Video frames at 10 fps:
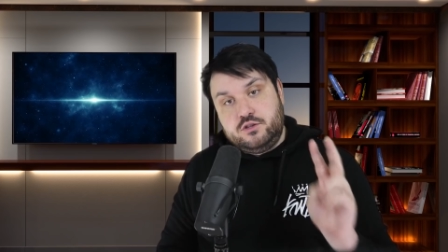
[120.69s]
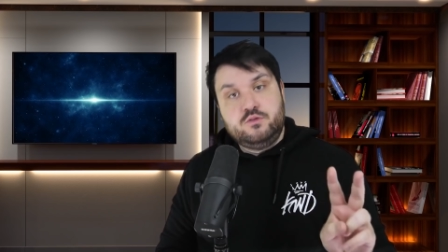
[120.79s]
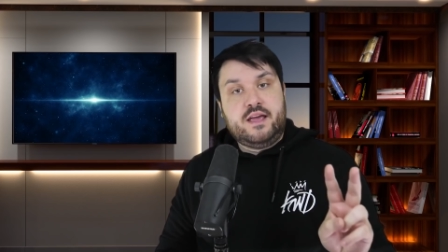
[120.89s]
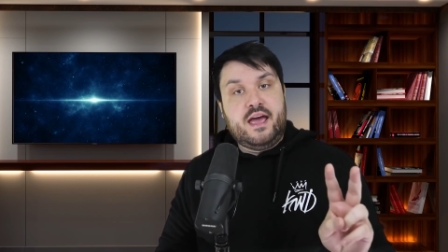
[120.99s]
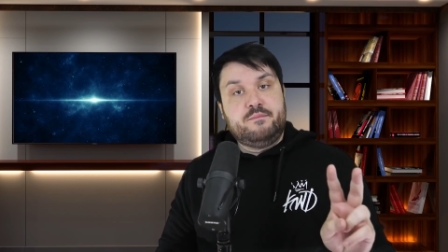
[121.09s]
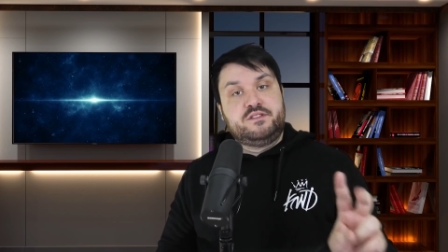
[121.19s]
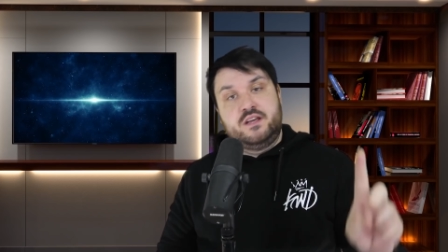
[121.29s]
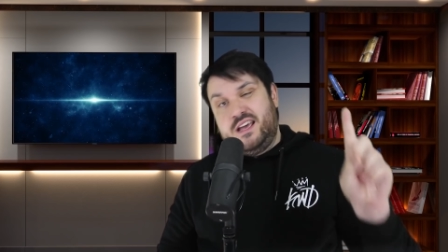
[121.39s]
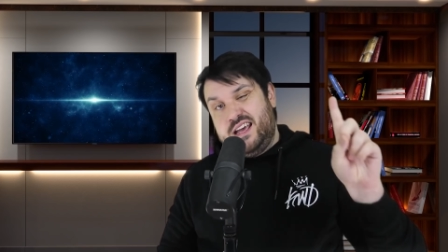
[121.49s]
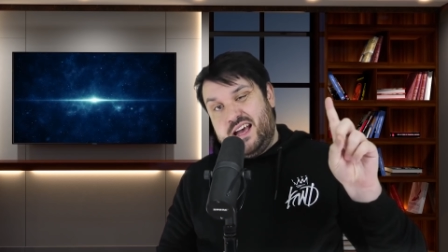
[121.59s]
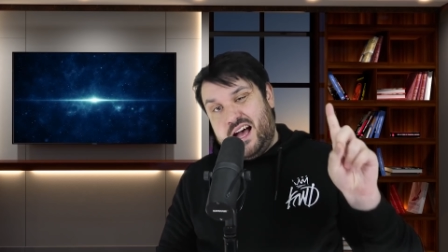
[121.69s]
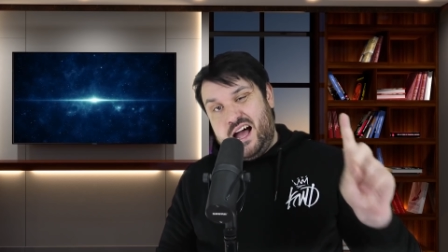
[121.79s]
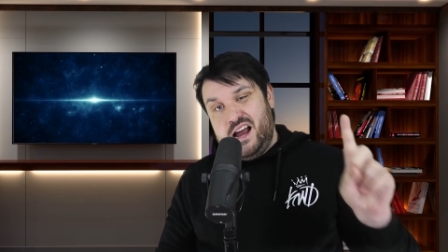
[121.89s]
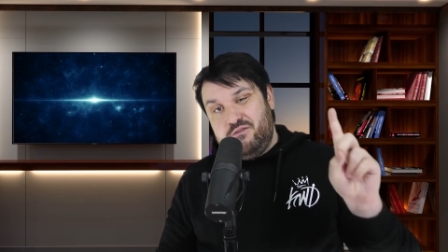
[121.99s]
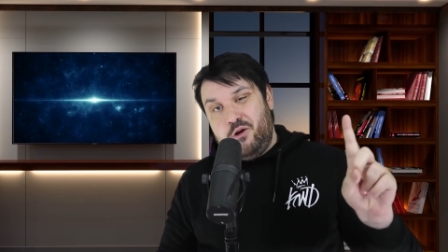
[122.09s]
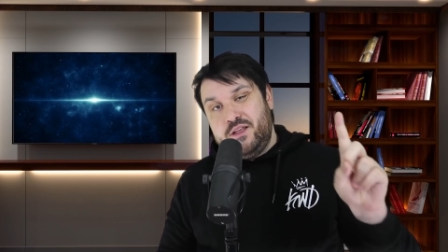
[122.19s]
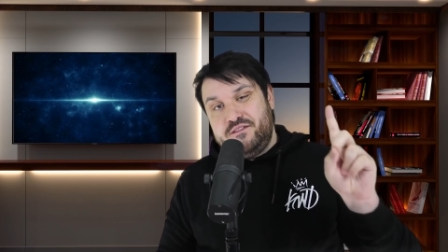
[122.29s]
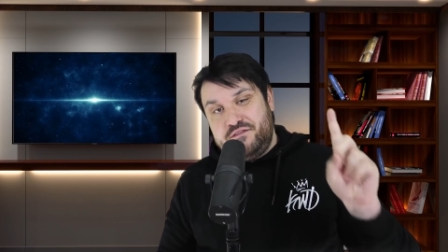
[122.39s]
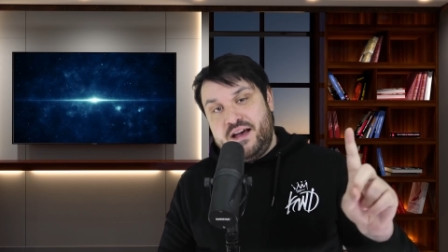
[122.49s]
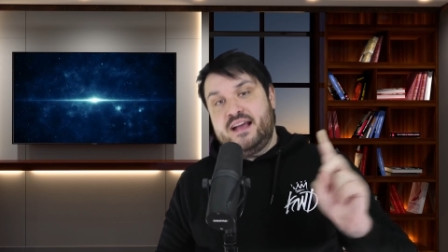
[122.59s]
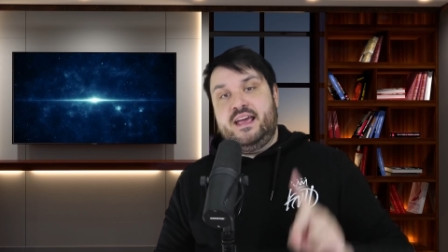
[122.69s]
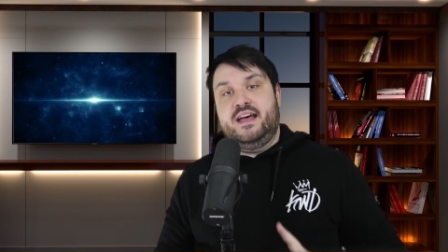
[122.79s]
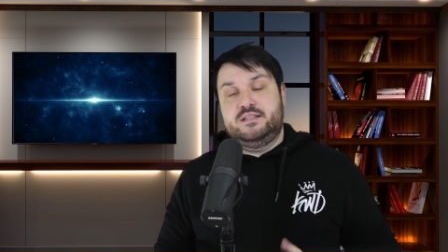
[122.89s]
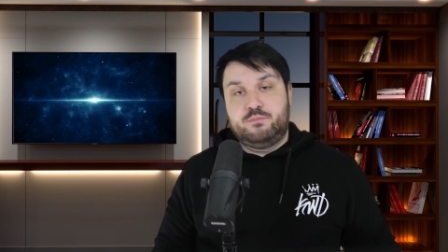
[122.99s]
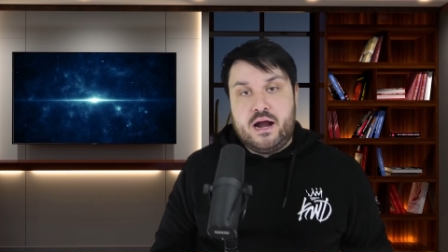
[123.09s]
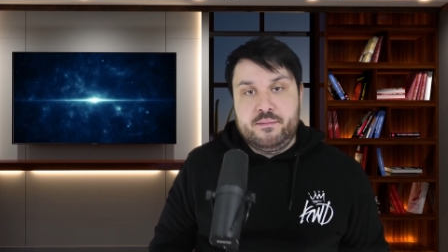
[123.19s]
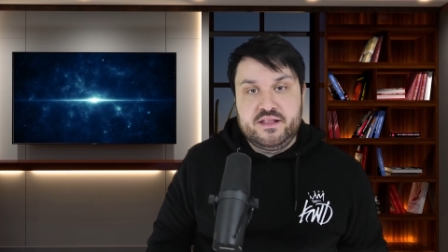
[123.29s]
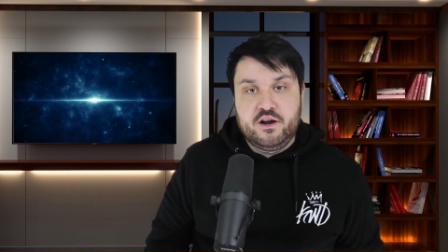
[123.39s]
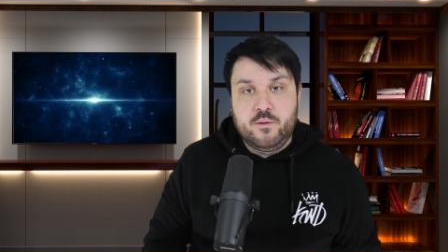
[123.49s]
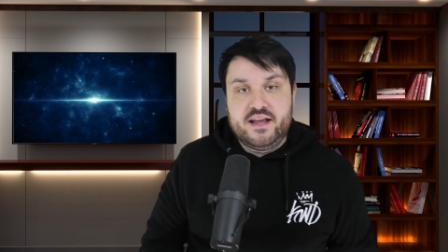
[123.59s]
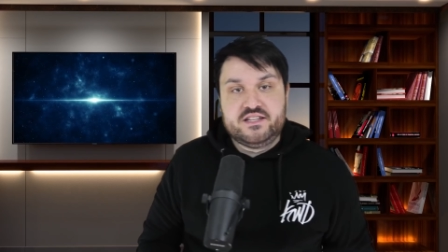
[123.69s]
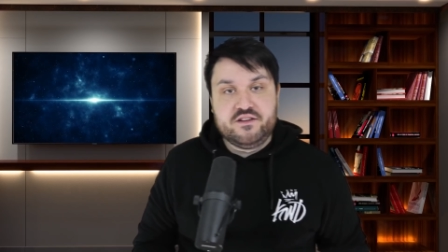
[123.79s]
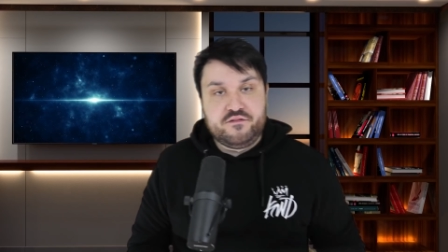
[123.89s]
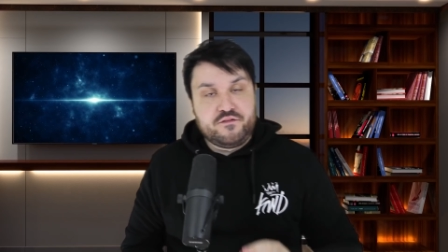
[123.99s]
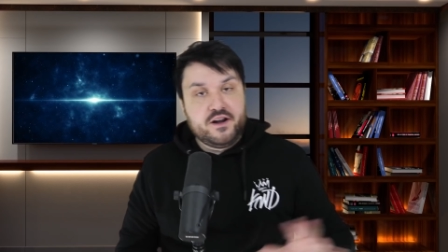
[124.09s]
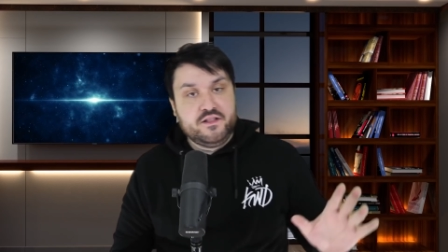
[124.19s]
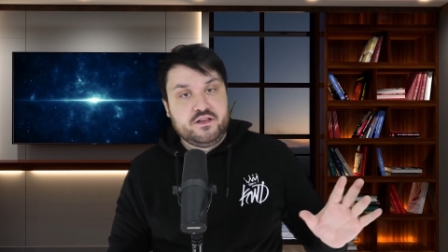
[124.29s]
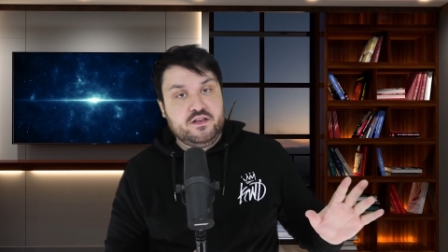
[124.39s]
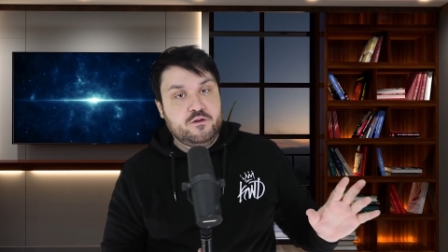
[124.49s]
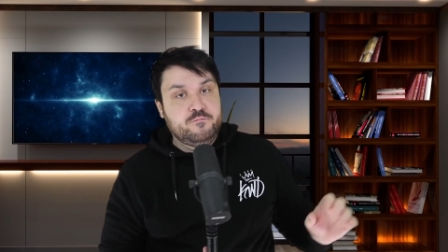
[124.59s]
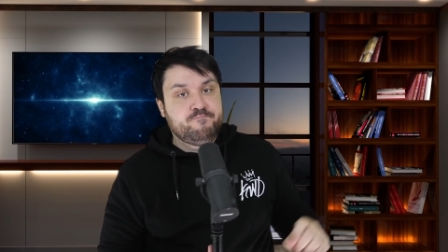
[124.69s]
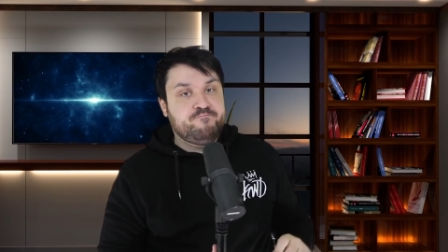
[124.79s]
two camps high rolling fat cats bribing their way to the front of the queue.